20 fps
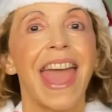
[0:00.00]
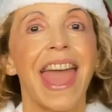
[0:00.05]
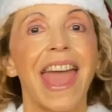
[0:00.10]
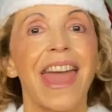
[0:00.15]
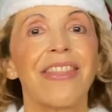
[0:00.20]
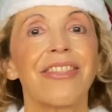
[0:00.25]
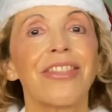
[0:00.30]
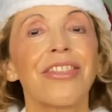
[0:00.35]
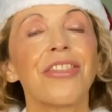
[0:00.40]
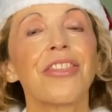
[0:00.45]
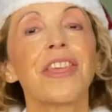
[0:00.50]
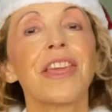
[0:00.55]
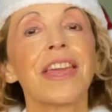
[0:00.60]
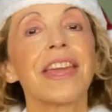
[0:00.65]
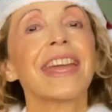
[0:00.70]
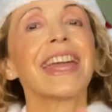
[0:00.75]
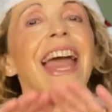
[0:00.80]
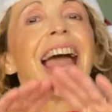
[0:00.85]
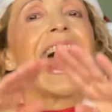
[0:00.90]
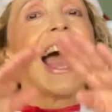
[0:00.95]
and
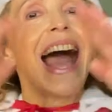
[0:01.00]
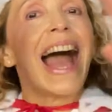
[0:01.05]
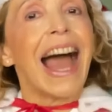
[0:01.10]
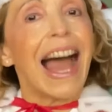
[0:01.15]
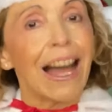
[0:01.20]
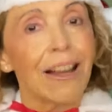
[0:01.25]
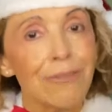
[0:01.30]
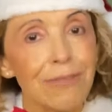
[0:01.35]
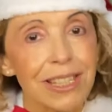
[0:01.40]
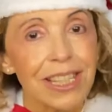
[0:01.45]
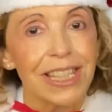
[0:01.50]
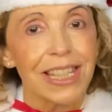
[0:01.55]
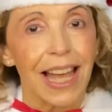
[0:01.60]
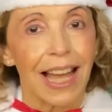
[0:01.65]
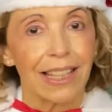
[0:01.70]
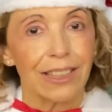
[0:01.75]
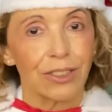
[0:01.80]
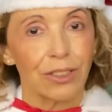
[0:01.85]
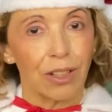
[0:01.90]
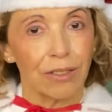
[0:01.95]
think
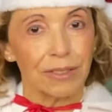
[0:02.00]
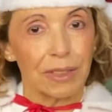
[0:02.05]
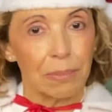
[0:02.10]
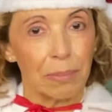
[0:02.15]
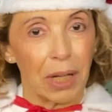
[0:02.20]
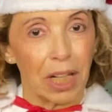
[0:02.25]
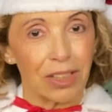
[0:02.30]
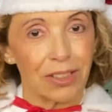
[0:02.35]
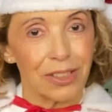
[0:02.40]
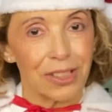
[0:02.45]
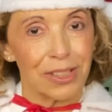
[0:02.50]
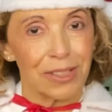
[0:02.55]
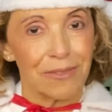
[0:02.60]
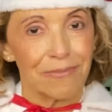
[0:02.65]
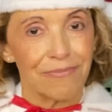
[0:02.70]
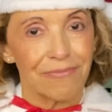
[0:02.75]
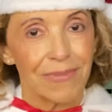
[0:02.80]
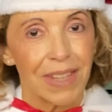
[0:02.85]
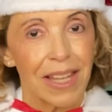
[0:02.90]
outside of the box.